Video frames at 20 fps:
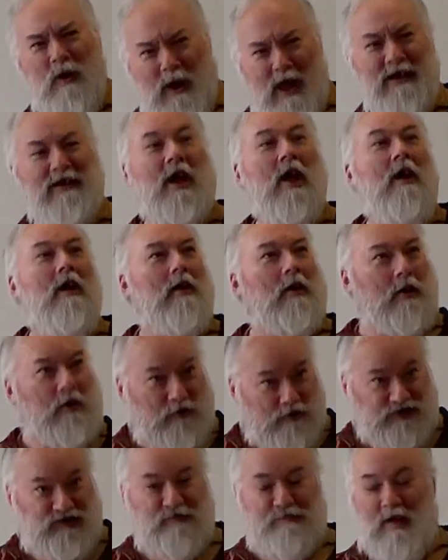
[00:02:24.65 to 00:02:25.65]
like
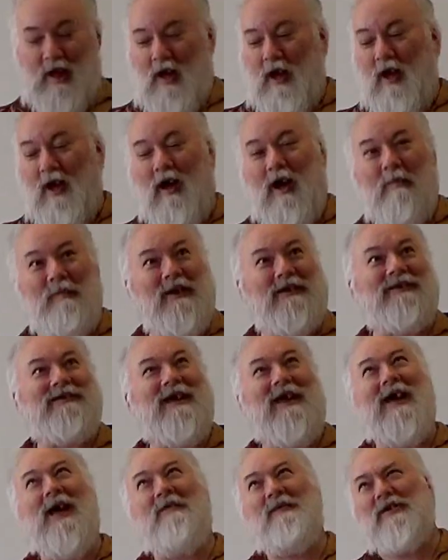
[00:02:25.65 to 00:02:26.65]
Chutzpah
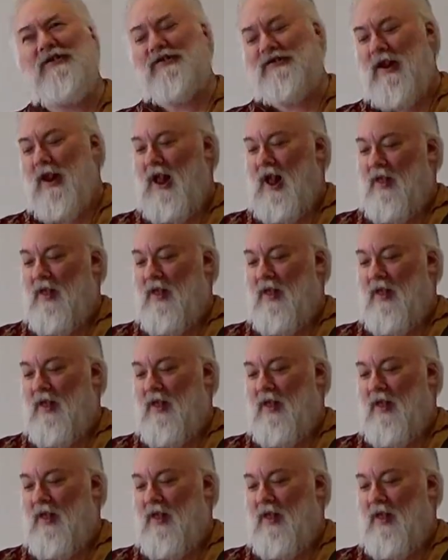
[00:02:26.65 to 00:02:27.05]
McTavish,